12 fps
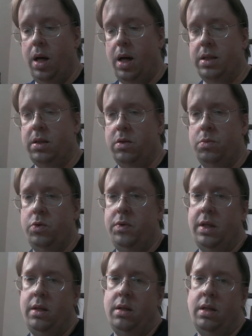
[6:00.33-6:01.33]
I saw a
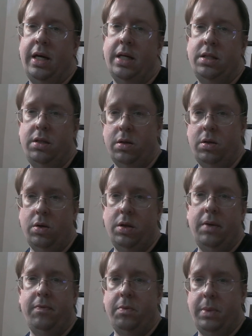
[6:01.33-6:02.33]
movie last year called
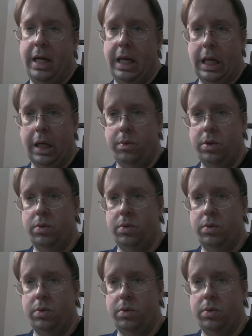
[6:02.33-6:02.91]
Nymphomaniac, which